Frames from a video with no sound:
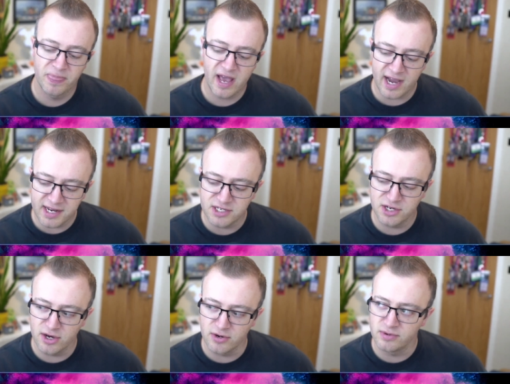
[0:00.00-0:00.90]
I need to
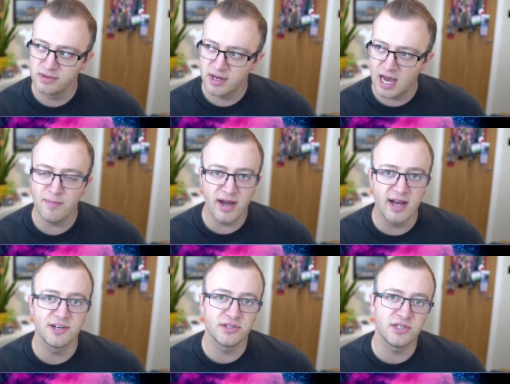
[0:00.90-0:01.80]
know, am I
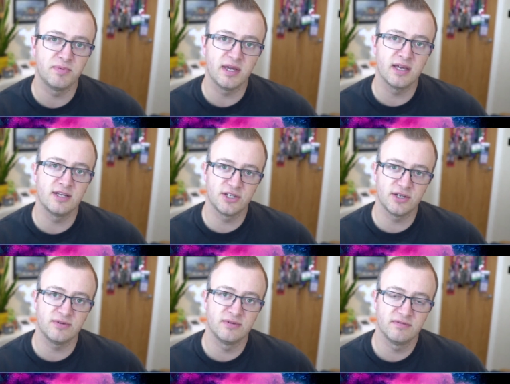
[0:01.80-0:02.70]
actually speaking
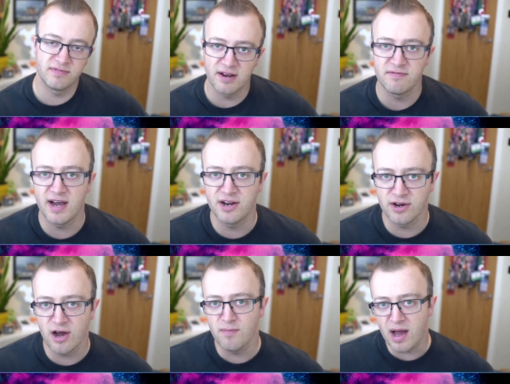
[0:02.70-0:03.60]
to
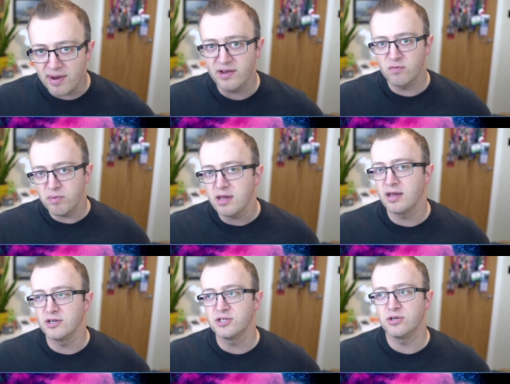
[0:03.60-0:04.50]
Venafi.com? Am I
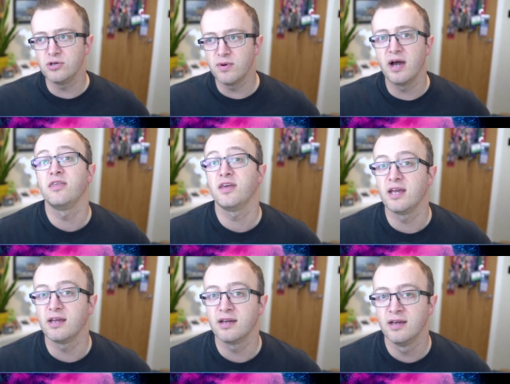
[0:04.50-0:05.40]
speaking to who I
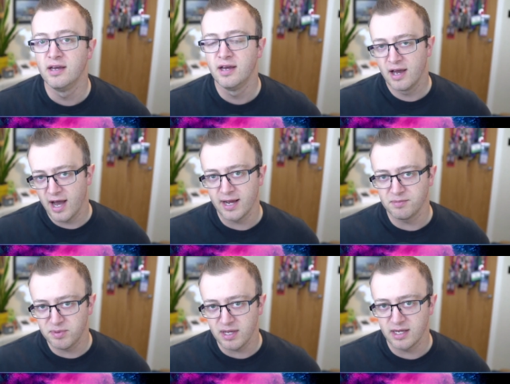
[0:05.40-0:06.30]
think I am
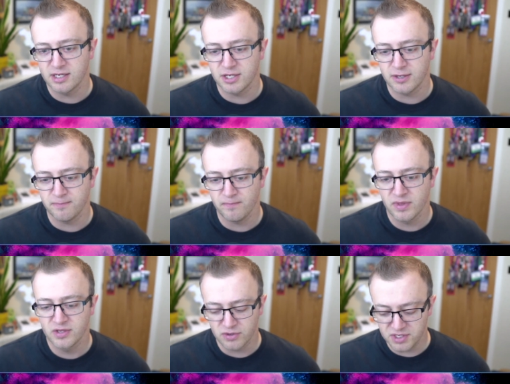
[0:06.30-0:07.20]
speaking to?
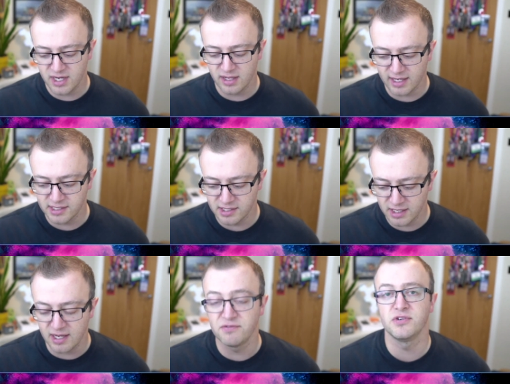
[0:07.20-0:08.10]
So TLS
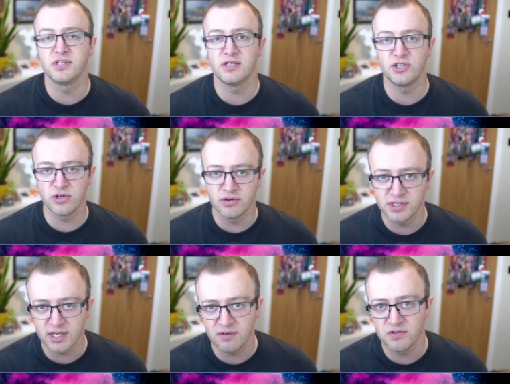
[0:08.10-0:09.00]
gives us this assurance.
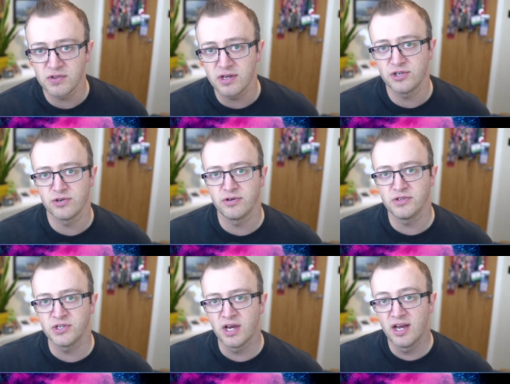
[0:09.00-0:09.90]
It gives us the
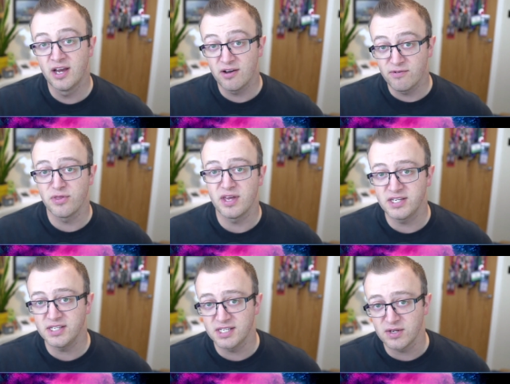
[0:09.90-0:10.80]
assurance of
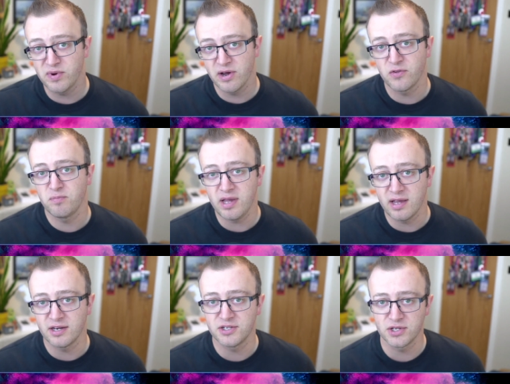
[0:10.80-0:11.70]
authenticity. We are
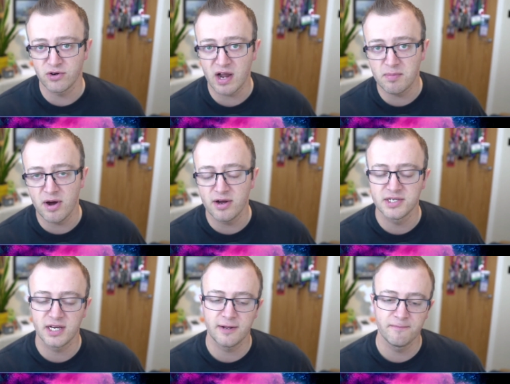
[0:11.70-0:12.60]
speaking to the correct party.